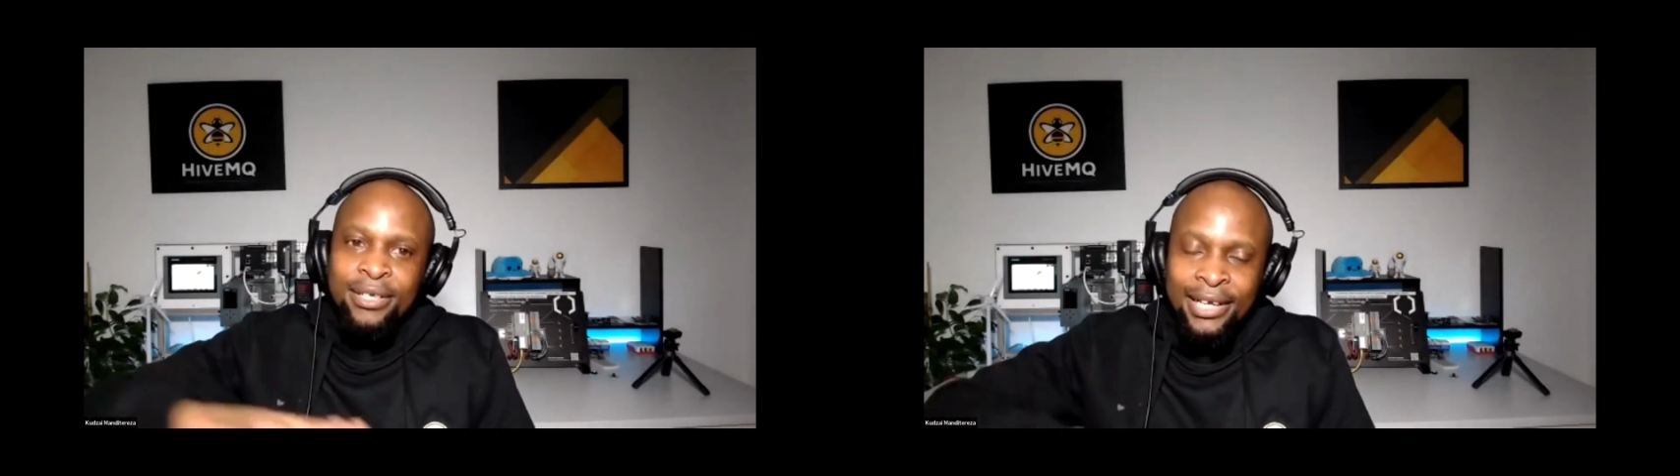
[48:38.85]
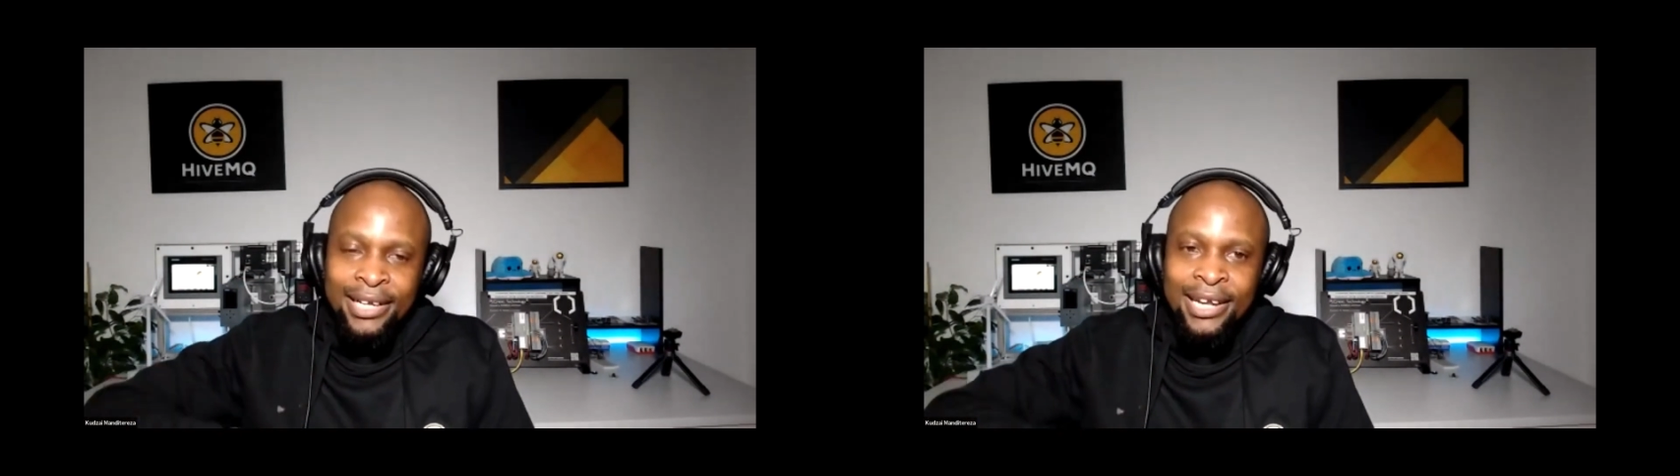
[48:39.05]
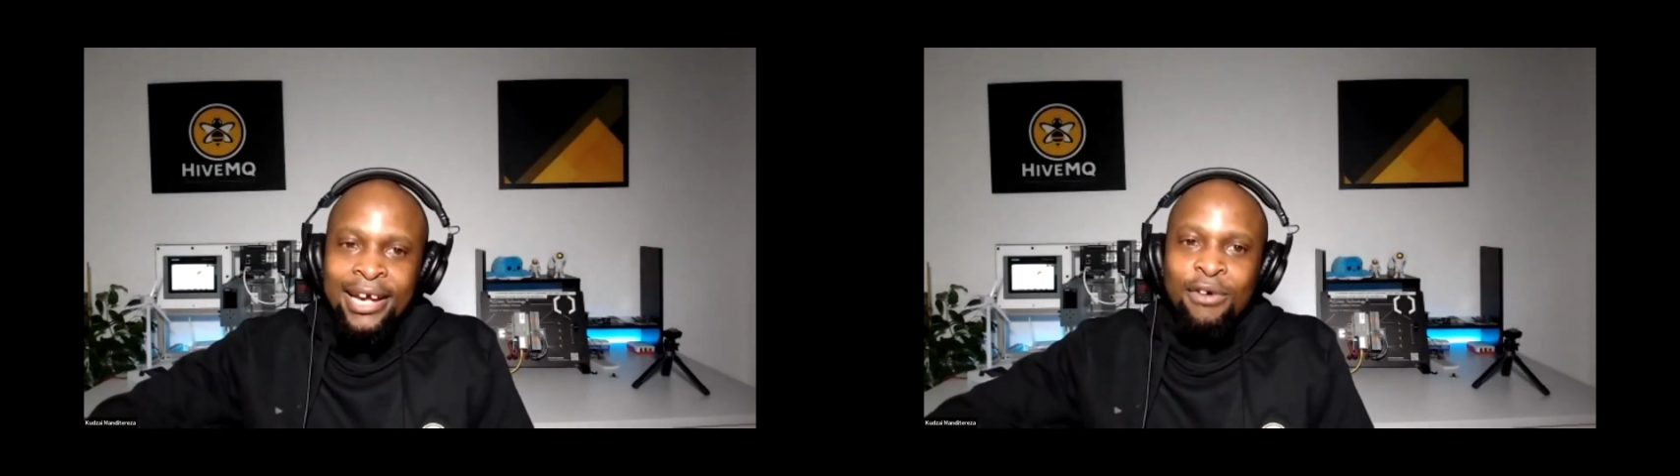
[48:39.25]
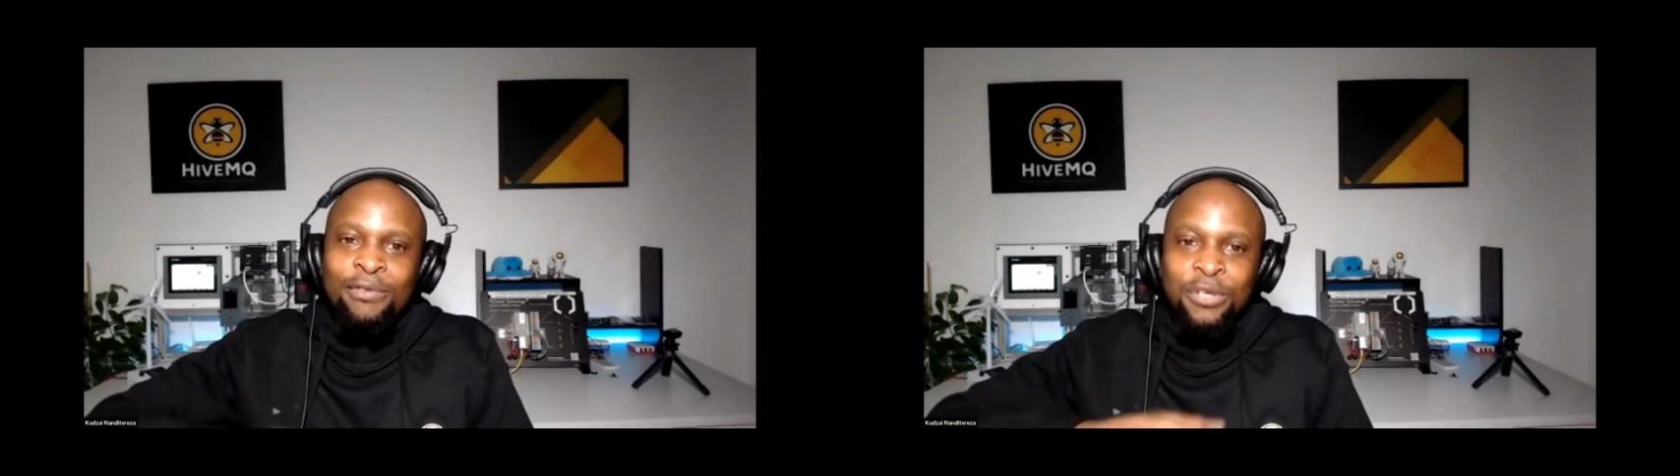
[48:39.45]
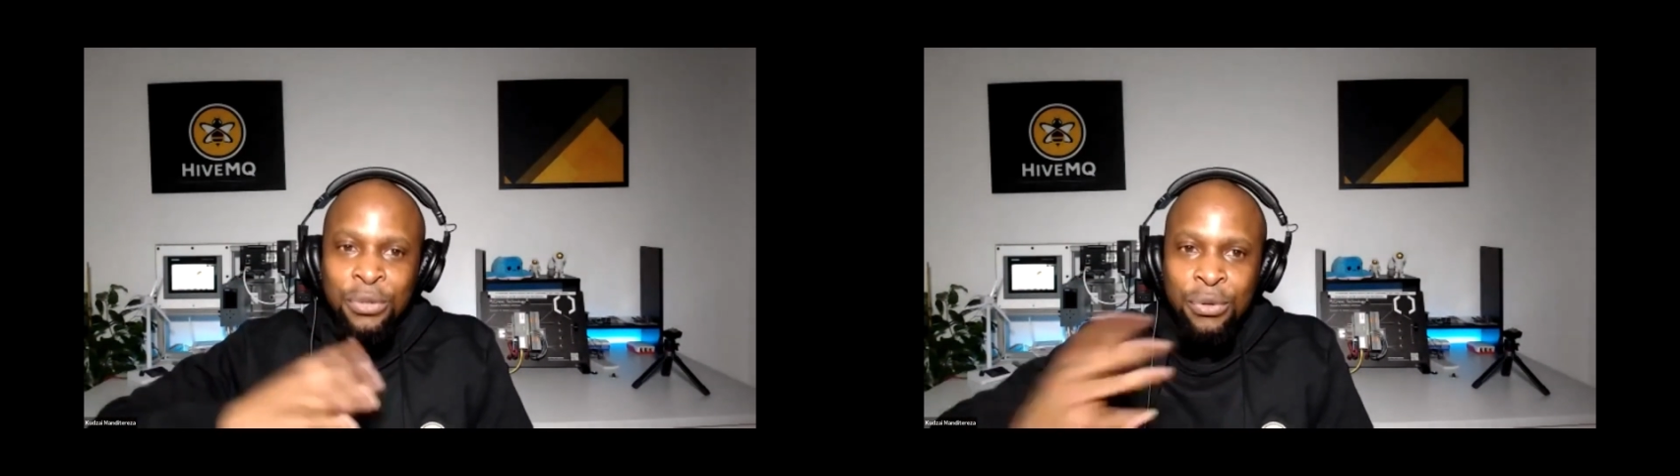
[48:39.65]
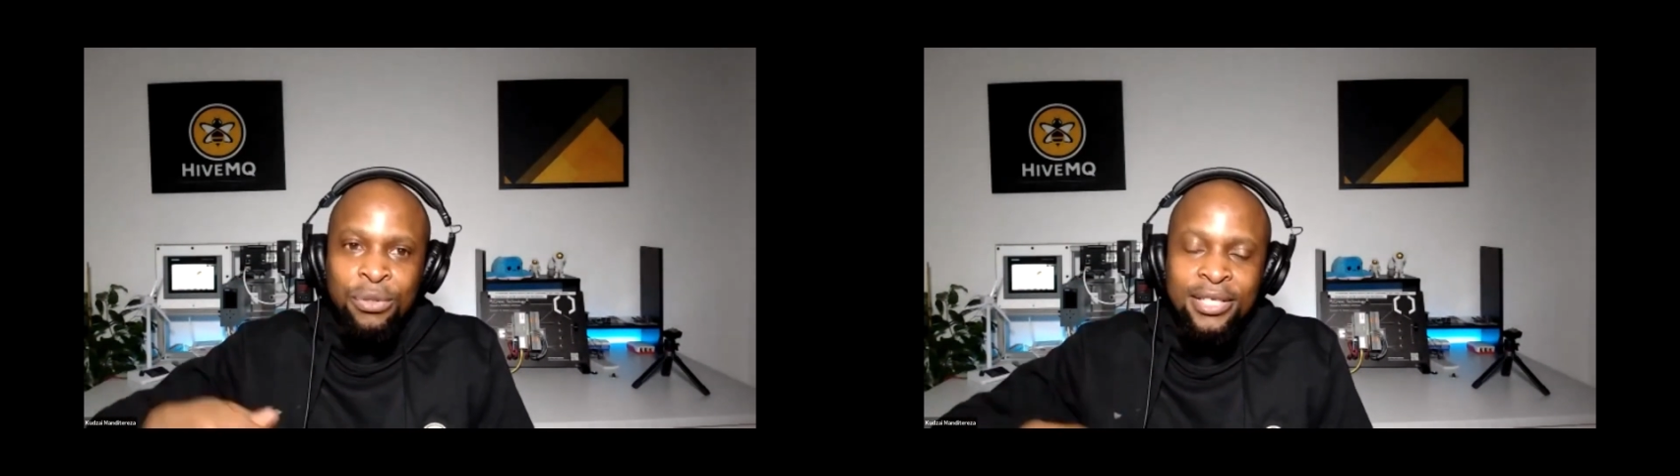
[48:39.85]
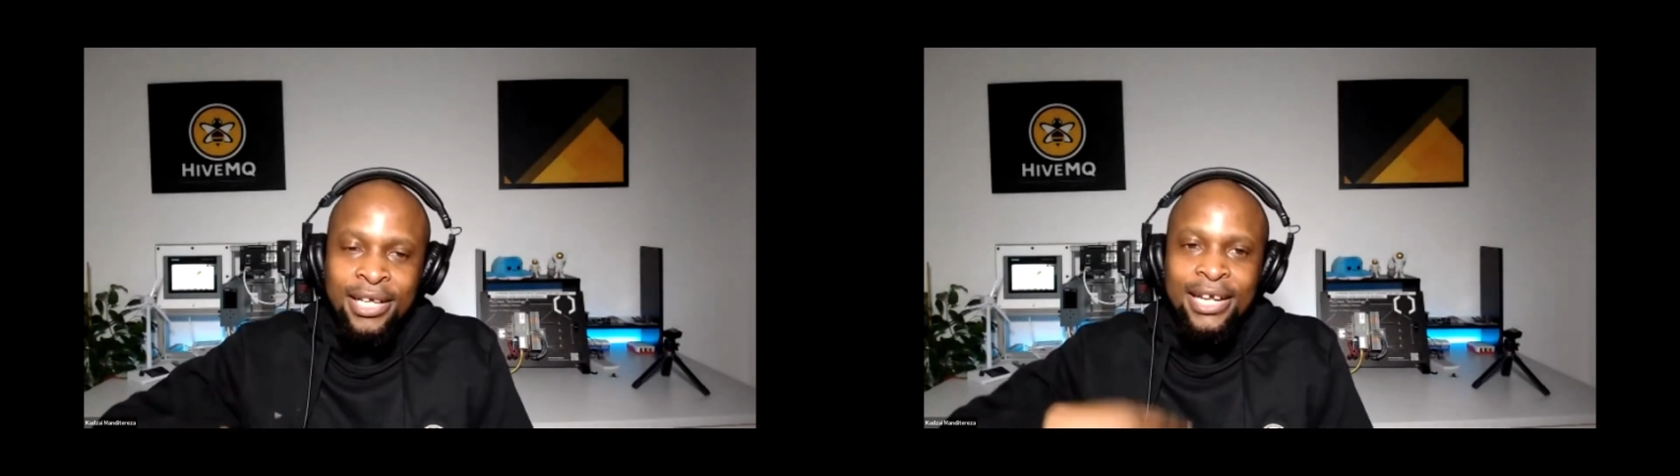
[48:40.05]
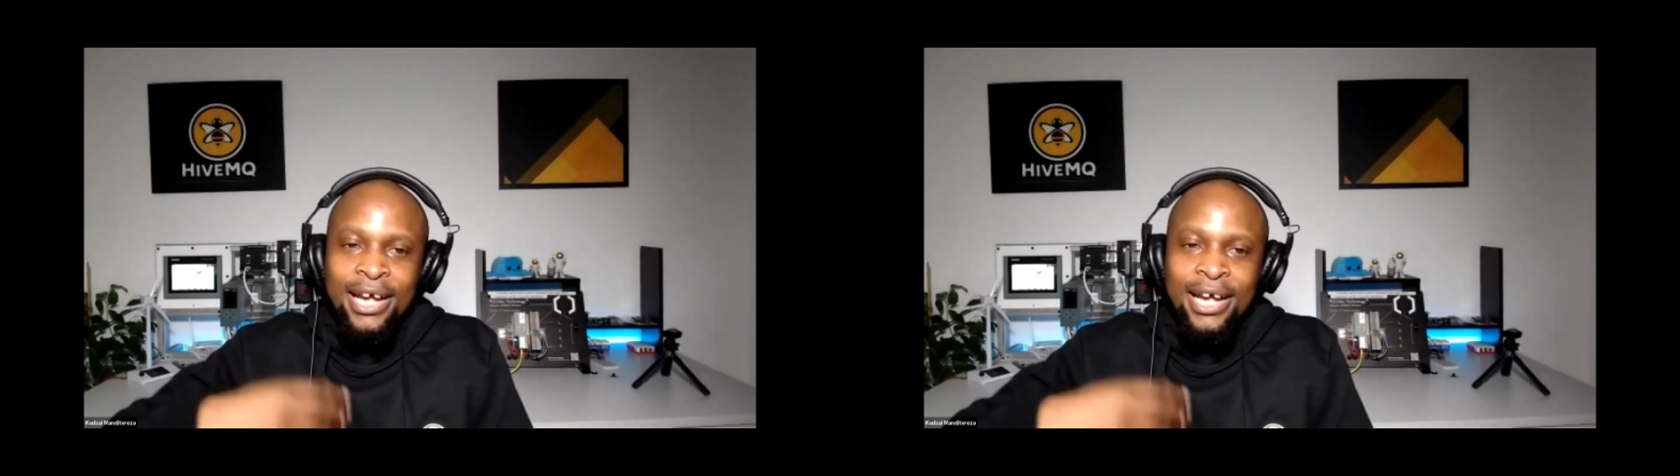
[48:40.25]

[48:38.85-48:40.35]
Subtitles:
that layer of tools that